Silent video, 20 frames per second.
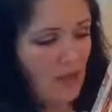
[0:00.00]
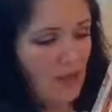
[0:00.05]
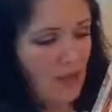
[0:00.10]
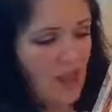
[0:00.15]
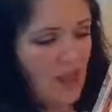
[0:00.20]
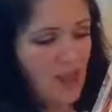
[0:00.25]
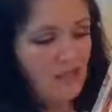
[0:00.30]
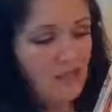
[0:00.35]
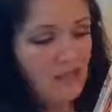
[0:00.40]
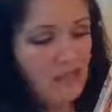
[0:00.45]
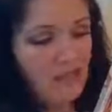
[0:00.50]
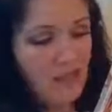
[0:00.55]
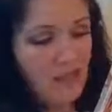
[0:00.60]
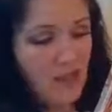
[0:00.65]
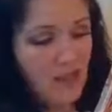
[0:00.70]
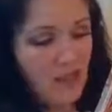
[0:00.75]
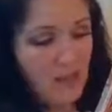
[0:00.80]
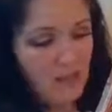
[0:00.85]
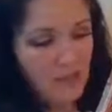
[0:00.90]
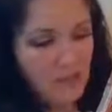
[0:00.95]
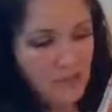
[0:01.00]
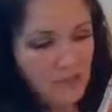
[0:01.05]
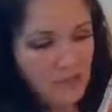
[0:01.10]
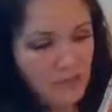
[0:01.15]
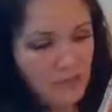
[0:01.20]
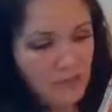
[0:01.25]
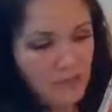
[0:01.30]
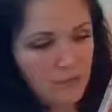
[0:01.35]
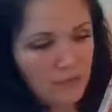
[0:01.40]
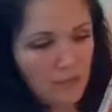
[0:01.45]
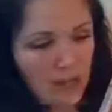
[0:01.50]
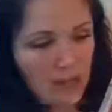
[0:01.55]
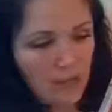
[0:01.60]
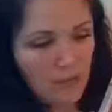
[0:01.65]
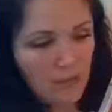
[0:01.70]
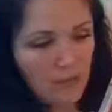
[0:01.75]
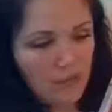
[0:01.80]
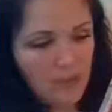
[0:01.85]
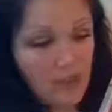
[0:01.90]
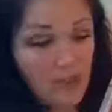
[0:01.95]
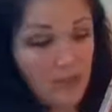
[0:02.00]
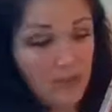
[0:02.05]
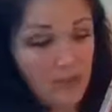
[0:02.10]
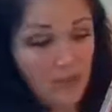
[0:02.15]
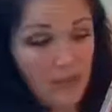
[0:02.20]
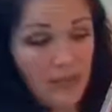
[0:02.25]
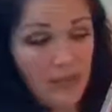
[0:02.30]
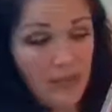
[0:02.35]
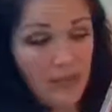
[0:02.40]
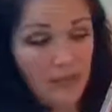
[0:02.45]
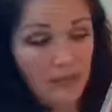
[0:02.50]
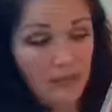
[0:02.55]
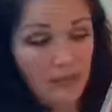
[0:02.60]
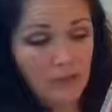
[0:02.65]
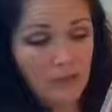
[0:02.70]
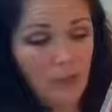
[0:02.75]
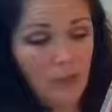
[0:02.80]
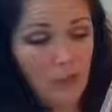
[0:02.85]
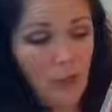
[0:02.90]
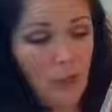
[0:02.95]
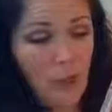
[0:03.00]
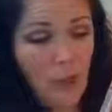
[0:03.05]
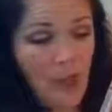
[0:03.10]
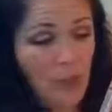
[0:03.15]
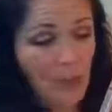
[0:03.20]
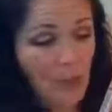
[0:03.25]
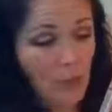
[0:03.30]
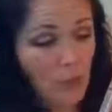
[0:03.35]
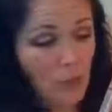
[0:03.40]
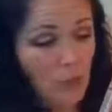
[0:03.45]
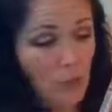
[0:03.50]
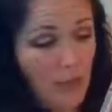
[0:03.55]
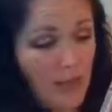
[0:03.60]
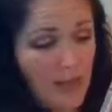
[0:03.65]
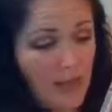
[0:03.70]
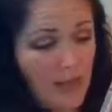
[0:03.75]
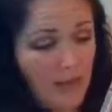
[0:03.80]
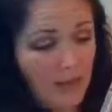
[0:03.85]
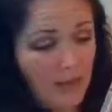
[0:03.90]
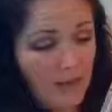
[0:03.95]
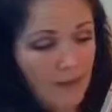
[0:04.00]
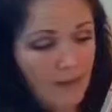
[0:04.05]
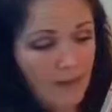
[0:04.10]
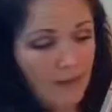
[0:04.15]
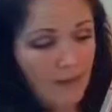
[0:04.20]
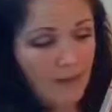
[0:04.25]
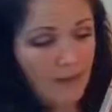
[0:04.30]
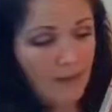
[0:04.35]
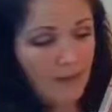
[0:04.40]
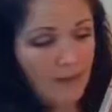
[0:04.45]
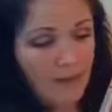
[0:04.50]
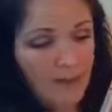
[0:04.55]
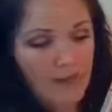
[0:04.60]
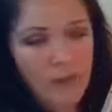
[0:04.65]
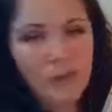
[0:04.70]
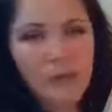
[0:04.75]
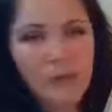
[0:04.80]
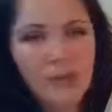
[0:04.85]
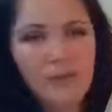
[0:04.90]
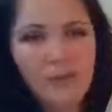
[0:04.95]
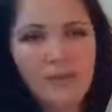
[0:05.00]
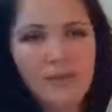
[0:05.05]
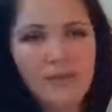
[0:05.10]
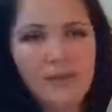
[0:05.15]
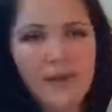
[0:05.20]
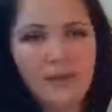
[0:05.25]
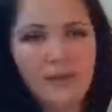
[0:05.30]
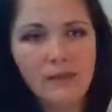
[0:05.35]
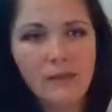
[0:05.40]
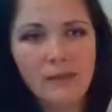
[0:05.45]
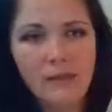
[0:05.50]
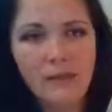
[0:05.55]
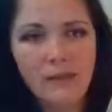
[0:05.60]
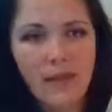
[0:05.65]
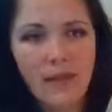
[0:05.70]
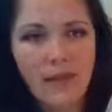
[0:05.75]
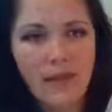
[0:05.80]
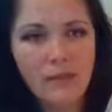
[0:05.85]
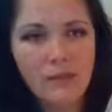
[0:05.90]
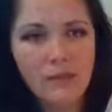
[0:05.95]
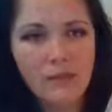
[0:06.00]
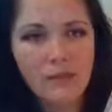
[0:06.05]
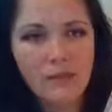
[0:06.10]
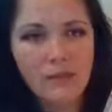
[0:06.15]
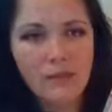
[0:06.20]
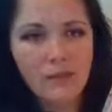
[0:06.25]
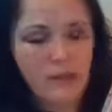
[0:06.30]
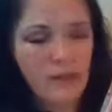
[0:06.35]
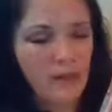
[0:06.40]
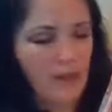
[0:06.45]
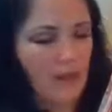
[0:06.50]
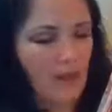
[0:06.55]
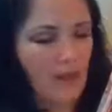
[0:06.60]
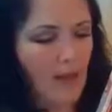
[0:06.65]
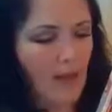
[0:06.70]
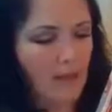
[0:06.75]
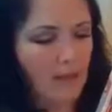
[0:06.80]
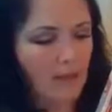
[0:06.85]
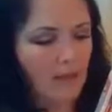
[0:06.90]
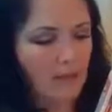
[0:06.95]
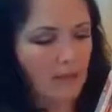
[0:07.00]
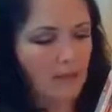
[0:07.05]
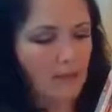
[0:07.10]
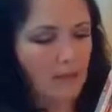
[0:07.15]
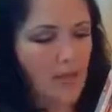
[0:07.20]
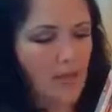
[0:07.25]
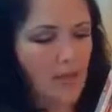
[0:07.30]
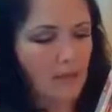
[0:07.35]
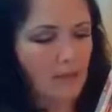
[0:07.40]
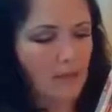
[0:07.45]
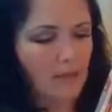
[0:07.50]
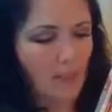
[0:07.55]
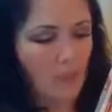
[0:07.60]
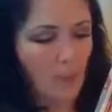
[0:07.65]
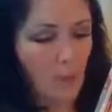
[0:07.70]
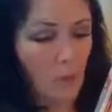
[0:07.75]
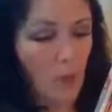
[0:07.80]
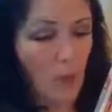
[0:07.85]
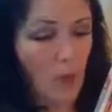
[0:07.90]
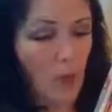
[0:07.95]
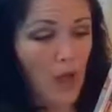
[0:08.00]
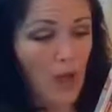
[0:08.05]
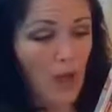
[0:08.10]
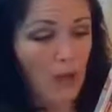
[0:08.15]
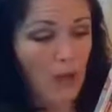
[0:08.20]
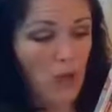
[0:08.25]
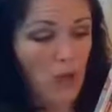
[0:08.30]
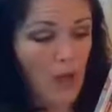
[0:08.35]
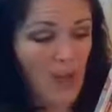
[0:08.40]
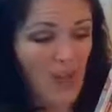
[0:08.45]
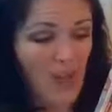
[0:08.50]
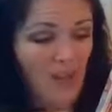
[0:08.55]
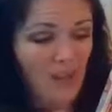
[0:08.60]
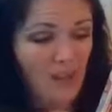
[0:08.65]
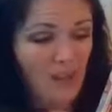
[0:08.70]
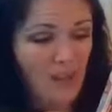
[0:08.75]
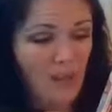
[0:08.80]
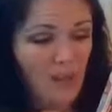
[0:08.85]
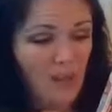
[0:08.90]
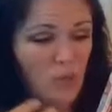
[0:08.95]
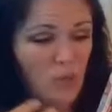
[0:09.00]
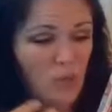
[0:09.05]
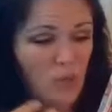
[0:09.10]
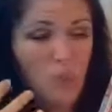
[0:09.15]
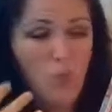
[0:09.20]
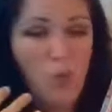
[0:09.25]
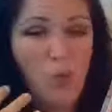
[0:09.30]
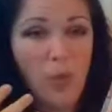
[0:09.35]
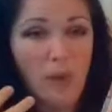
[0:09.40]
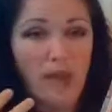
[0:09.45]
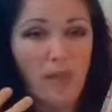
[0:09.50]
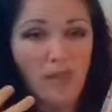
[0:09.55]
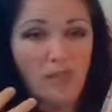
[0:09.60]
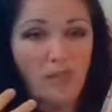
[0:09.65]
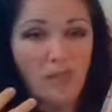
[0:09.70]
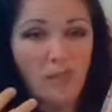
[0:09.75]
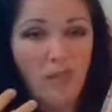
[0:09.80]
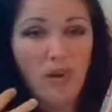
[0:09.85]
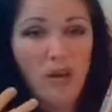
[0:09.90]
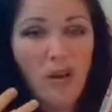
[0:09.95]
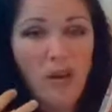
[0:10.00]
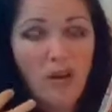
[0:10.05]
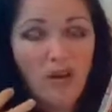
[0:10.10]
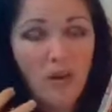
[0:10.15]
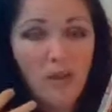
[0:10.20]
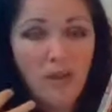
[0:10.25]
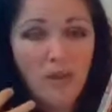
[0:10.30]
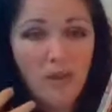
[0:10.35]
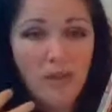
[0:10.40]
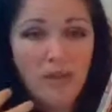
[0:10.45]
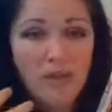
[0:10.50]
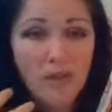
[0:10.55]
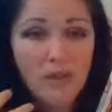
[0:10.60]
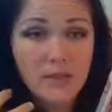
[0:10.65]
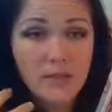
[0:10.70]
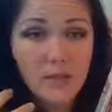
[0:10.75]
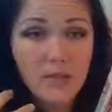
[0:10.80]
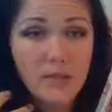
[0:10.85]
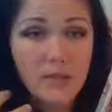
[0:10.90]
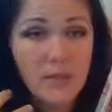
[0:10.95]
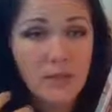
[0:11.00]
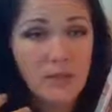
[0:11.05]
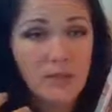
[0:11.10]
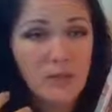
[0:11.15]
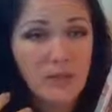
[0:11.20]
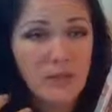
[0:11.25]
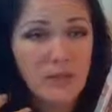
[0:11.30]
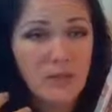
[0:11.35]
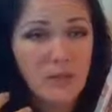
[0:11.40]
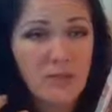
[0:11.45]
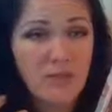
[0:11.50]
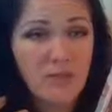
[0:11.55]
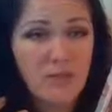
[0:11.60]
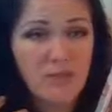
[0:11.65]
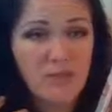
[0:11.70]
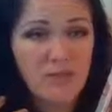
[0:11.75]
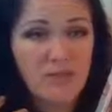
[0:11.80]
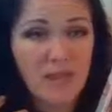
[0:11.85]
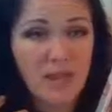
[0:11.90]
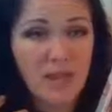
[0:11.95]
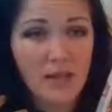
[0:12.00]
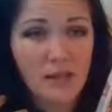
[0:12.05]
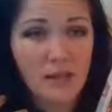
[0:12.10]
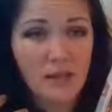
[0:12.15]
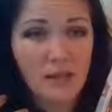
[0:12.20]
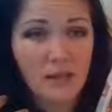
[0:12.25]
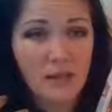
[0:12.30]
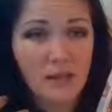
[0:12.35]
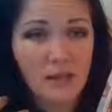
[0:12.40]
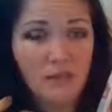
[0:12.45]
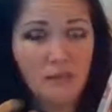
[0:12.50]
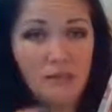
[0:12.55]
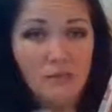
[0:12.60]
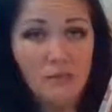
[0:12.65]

As night thunder growled, she laid wide awake. What do you think that looked like, Sophia, lying wide awake with the weight of all these people expecting her to get it done?